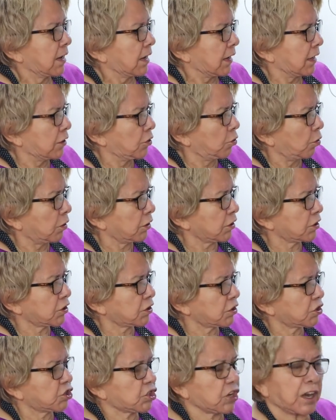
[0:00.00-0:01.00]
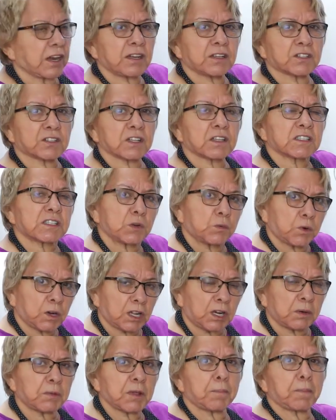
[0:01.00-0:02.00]
In order to change this, and we're
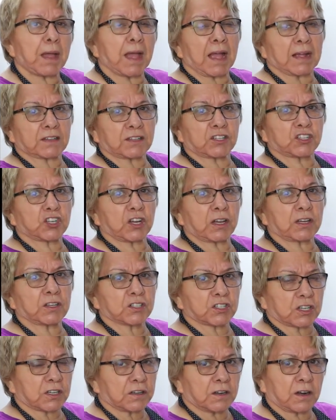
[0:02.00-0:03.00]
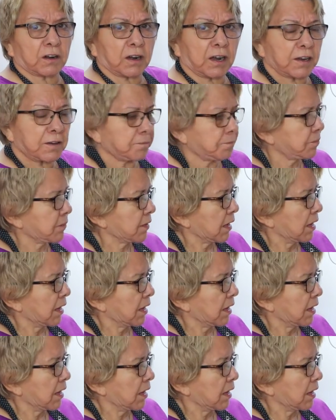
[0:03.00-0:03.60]
going to be back to change it, all right?